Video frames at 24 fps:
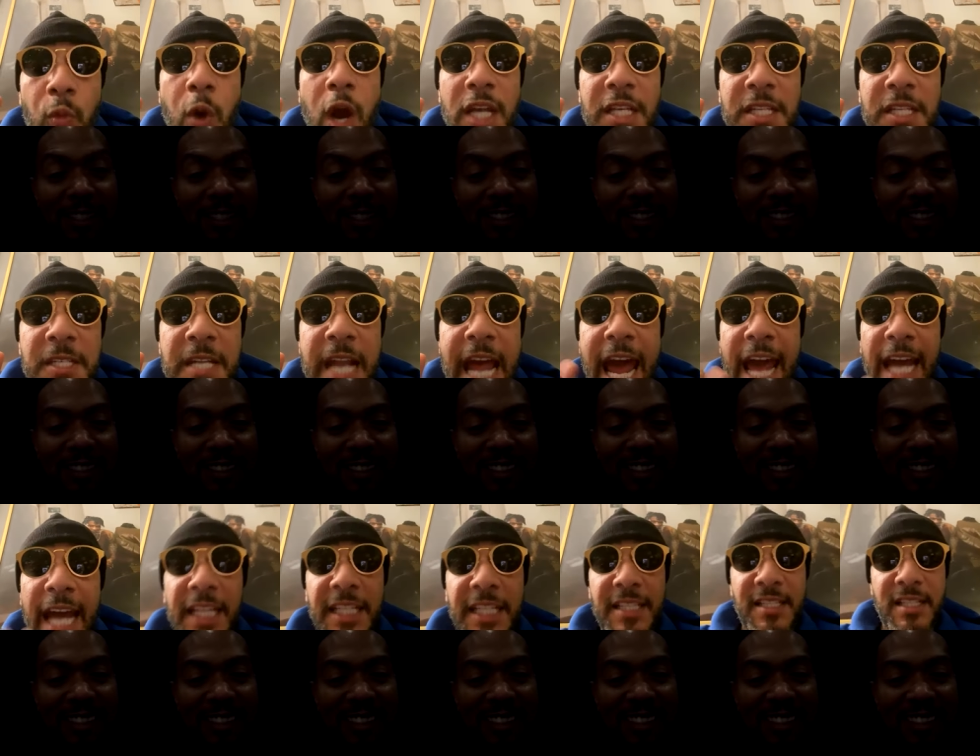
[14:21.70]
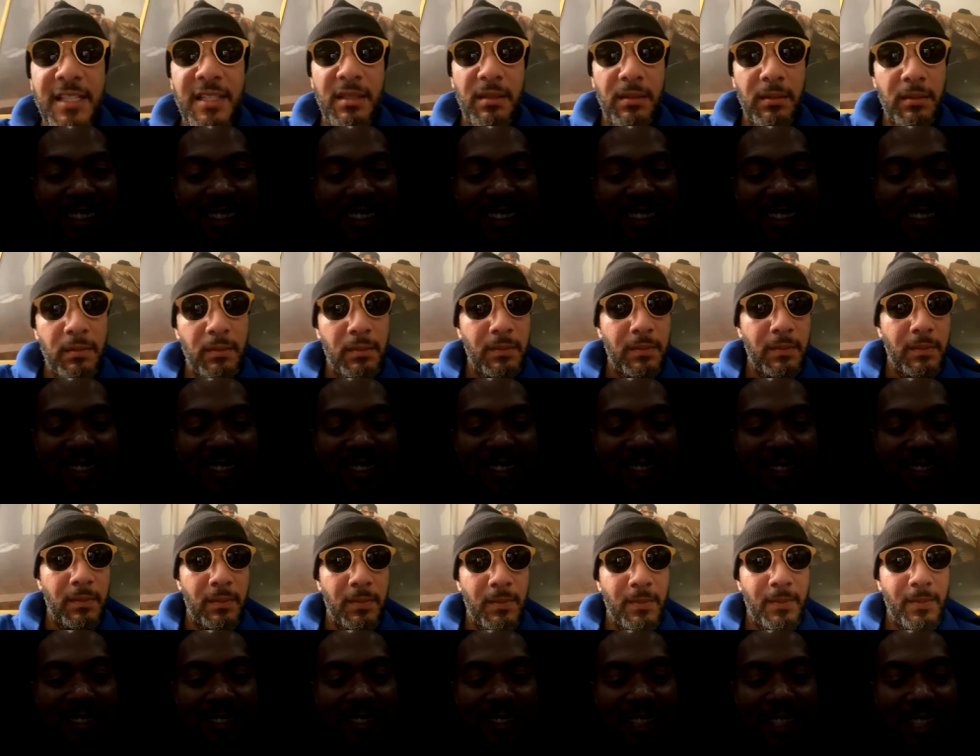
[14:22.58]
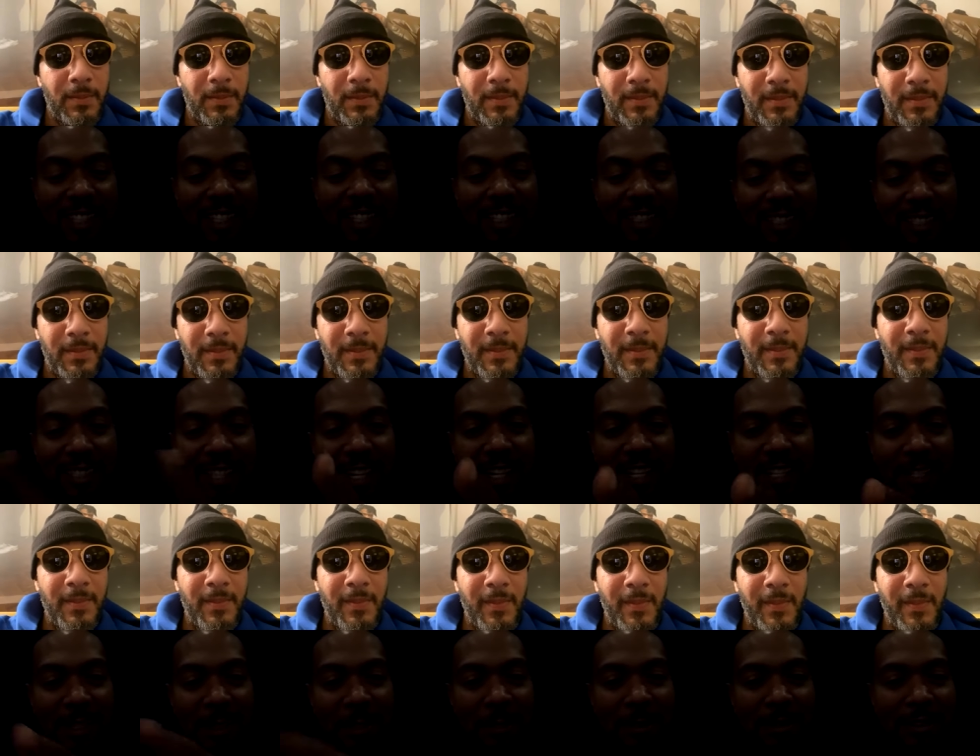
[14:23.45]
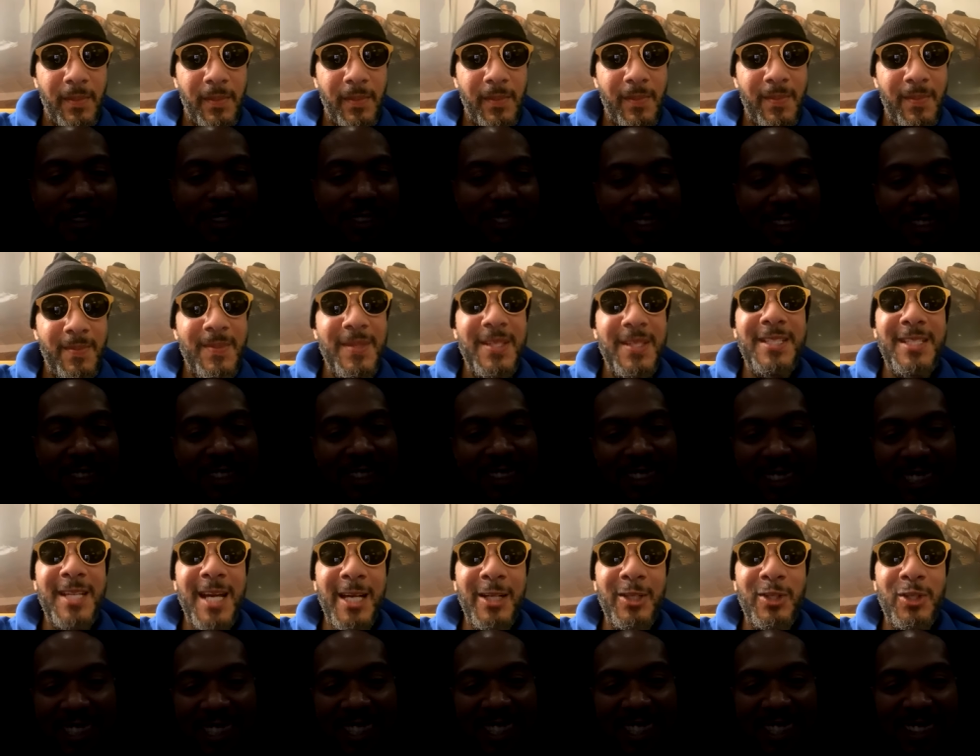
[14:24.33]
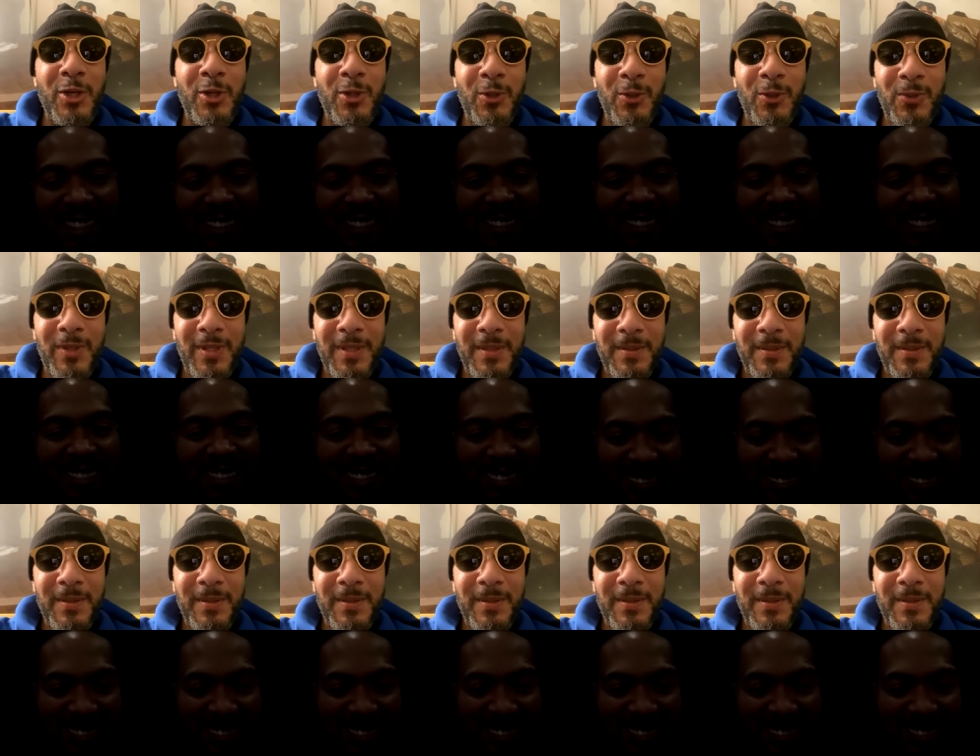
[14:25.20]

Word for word: What's next? Stay tuned. Stay tuned.